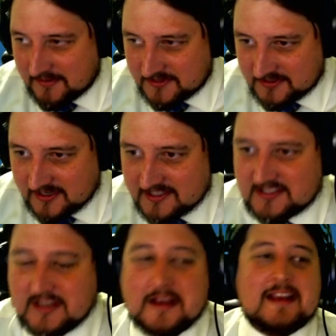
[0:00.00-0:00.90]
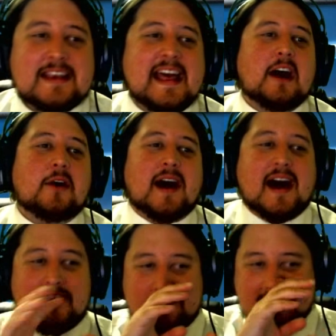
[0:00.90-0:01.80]
Resorts. Now,
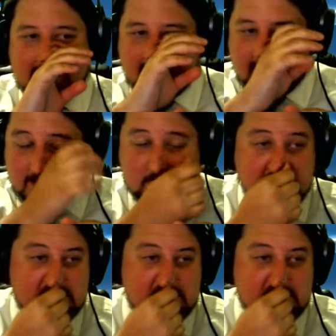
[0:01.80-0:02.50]
I read that.